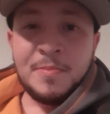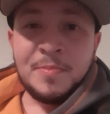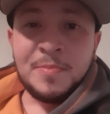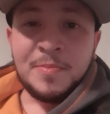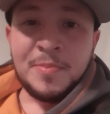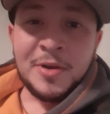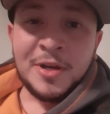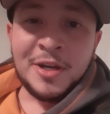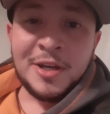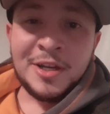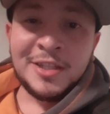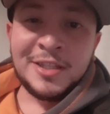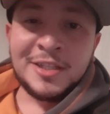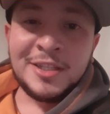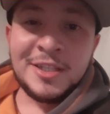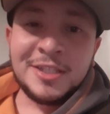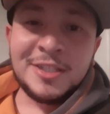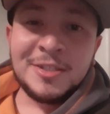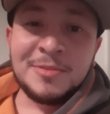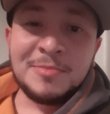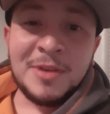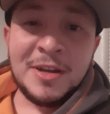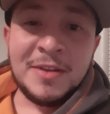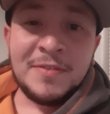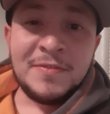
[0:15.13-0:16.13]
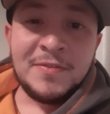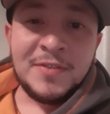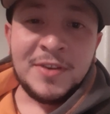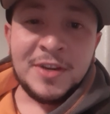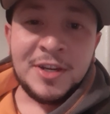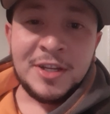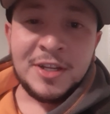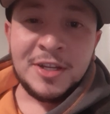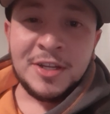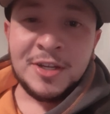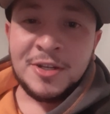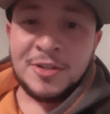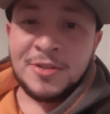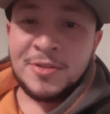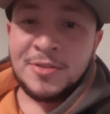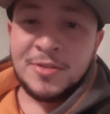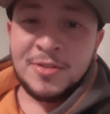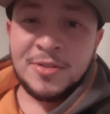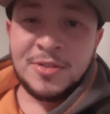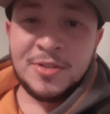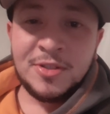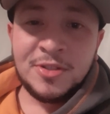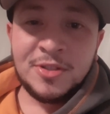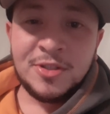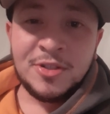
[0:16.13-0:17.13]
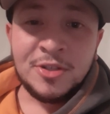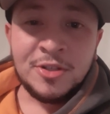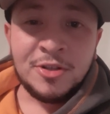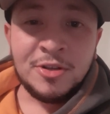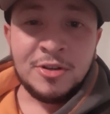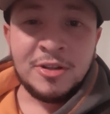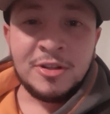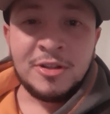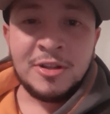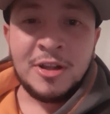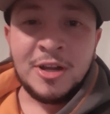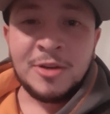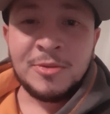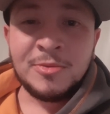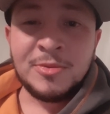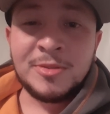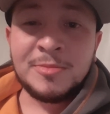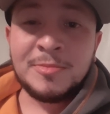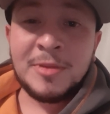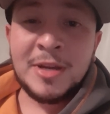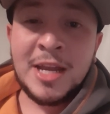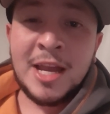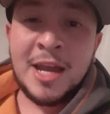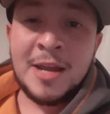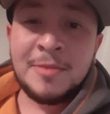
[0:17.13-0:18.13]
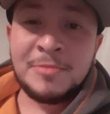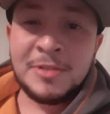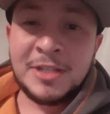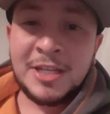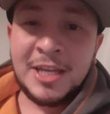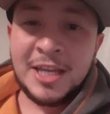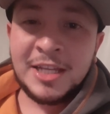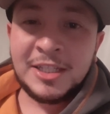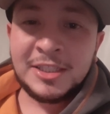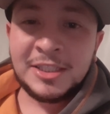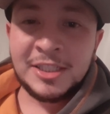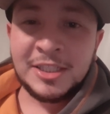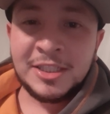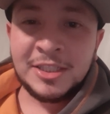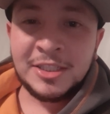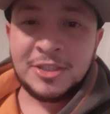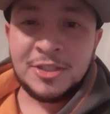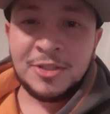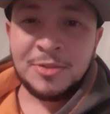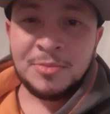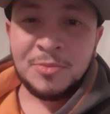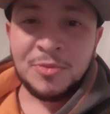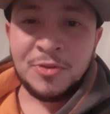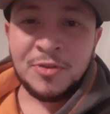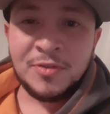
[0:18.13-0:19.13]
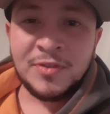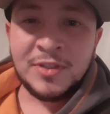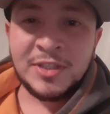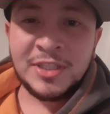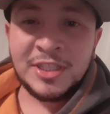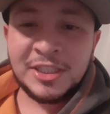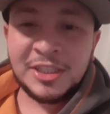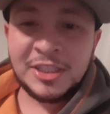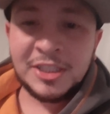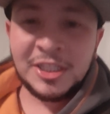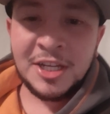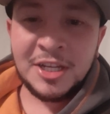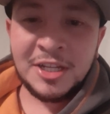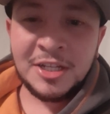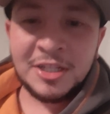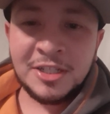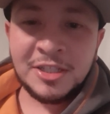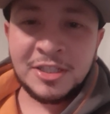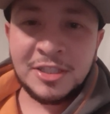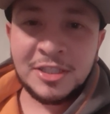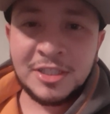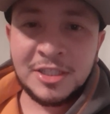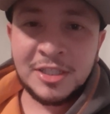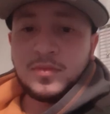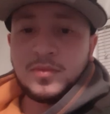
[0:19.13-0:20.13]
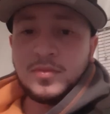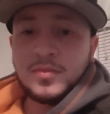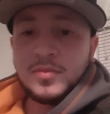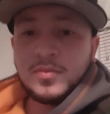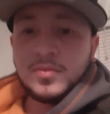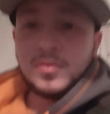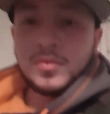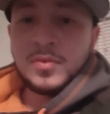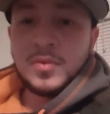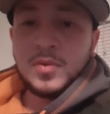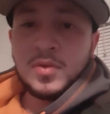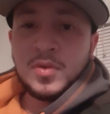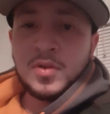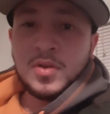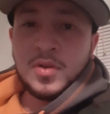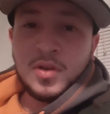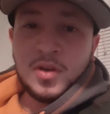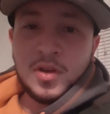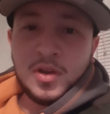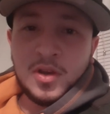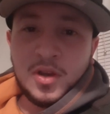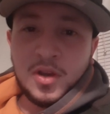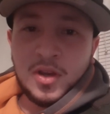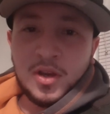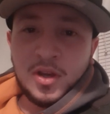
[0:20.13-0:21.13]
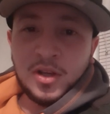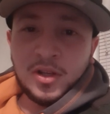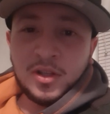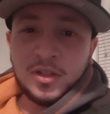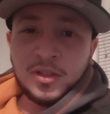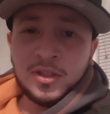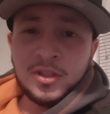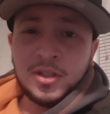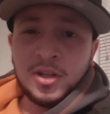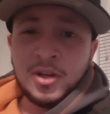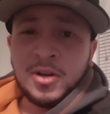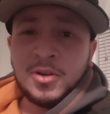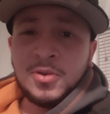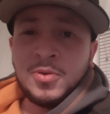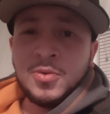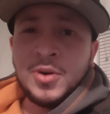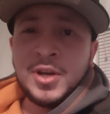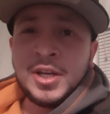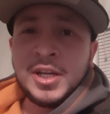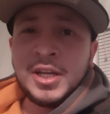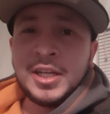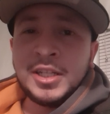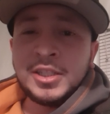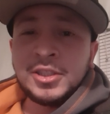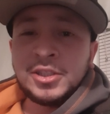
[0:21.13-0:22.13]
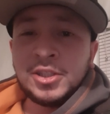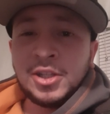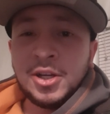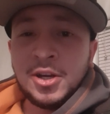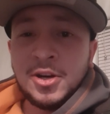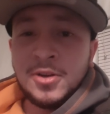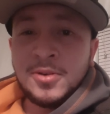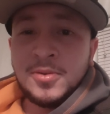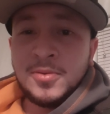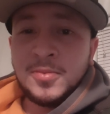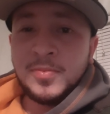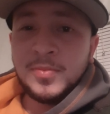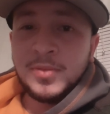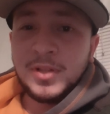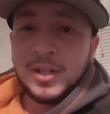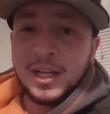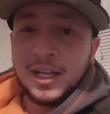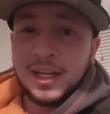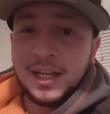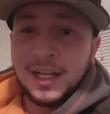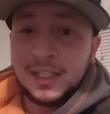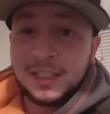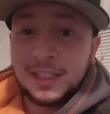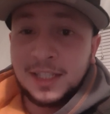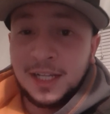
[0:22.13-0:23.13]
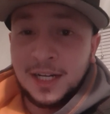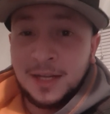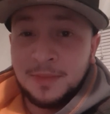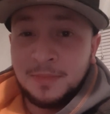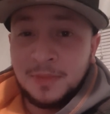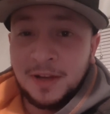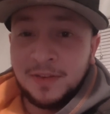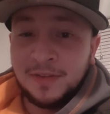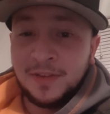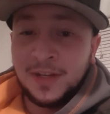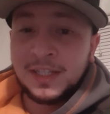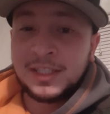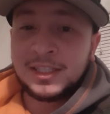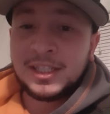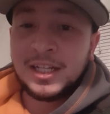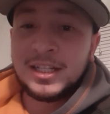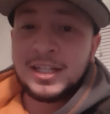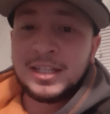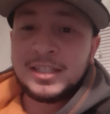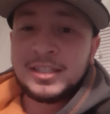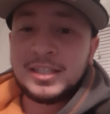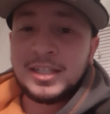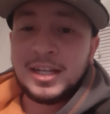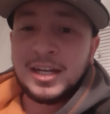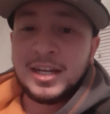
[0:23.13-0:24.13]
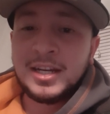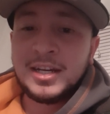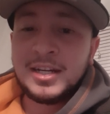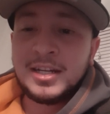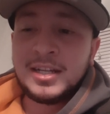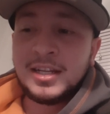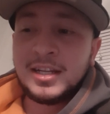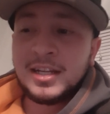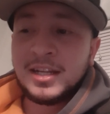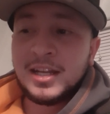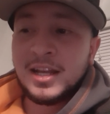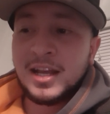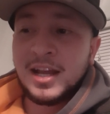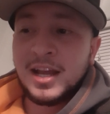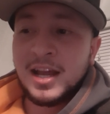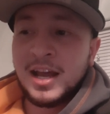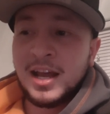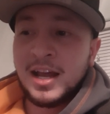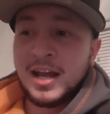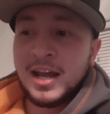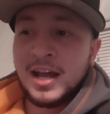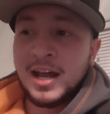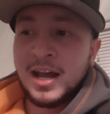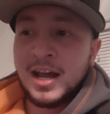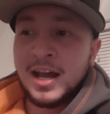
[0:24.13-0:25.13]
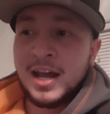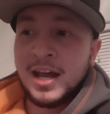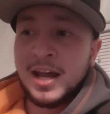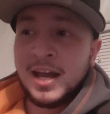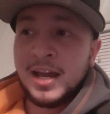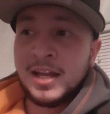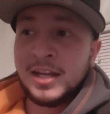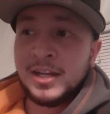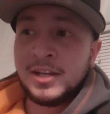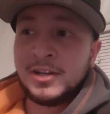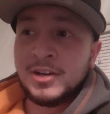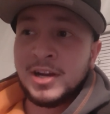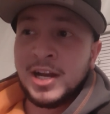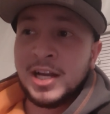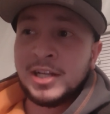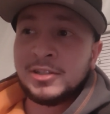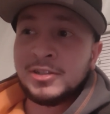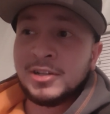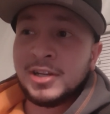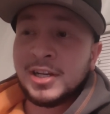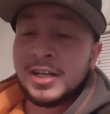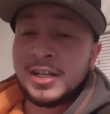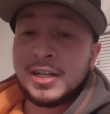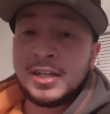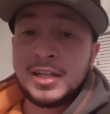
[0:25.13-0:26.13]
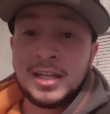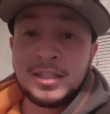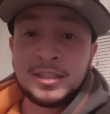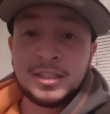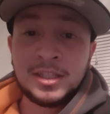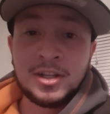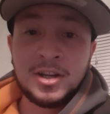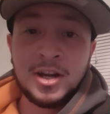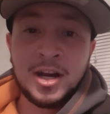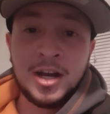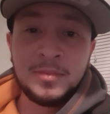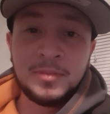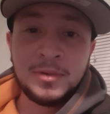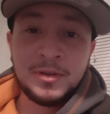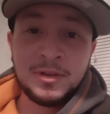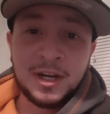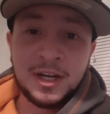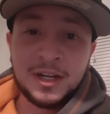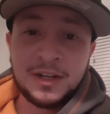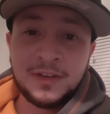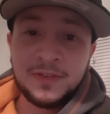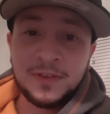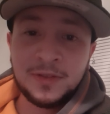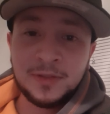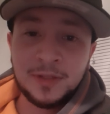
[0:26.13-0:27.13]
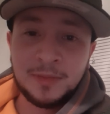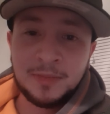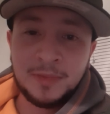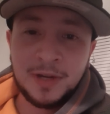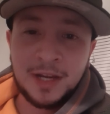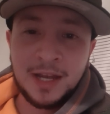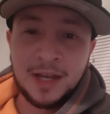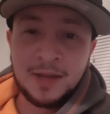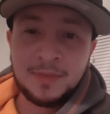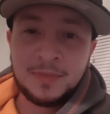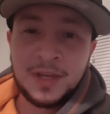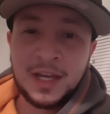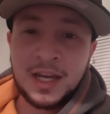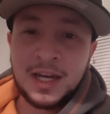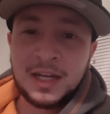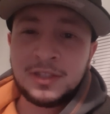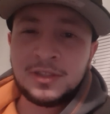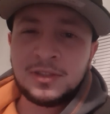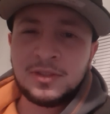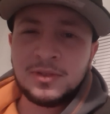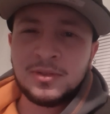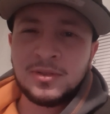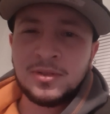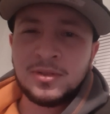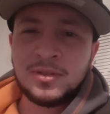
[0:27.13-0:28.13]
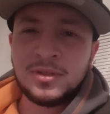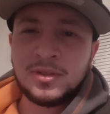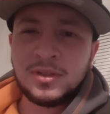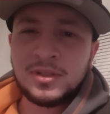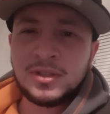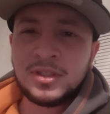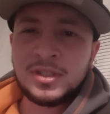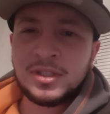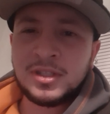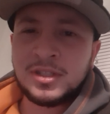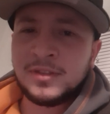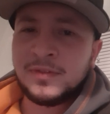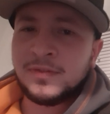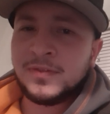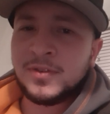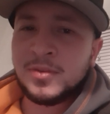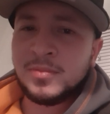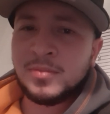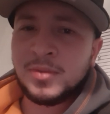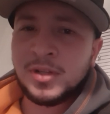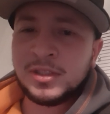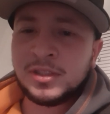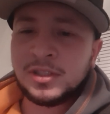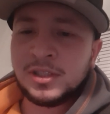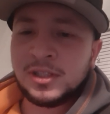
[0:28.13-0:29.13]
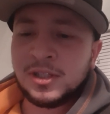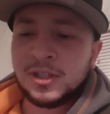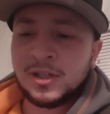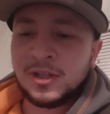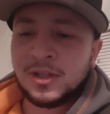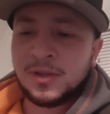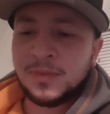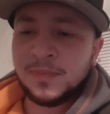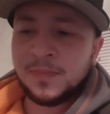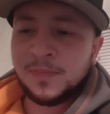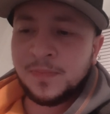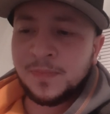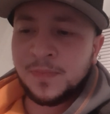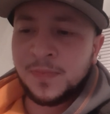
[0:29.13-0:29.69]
But this is my video to go along with my application to movers and shakers. So, quick intro like I said, I'm Javier Salazar. I graduated as a copywriter from the Miami Ad School just a few months ago.